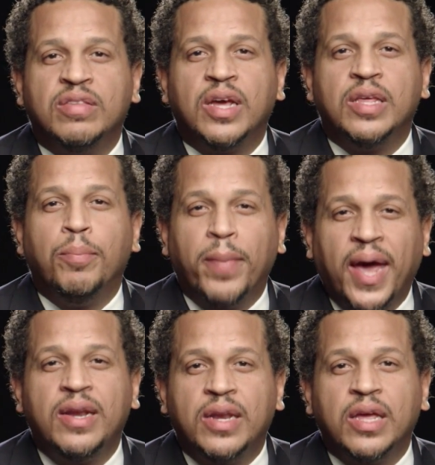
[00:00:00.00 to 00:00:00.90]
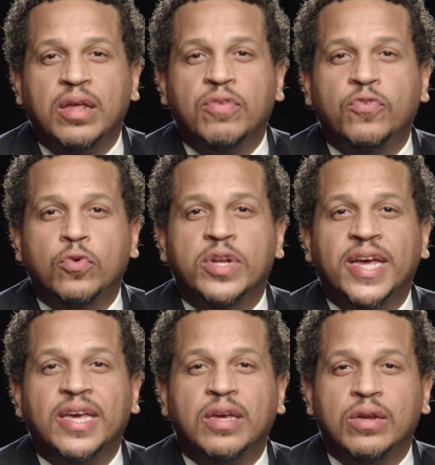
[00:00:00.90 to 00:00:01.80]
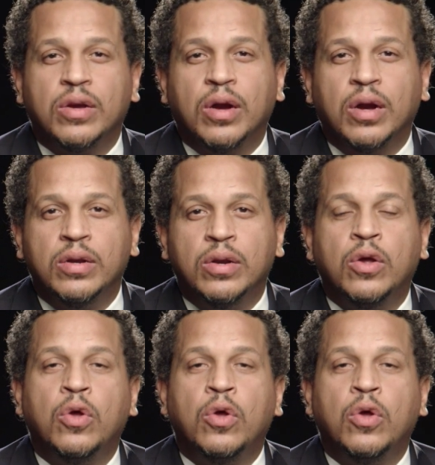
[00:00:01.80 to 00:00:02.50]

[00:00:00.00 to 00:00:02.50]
that he mandated full-day kindergarten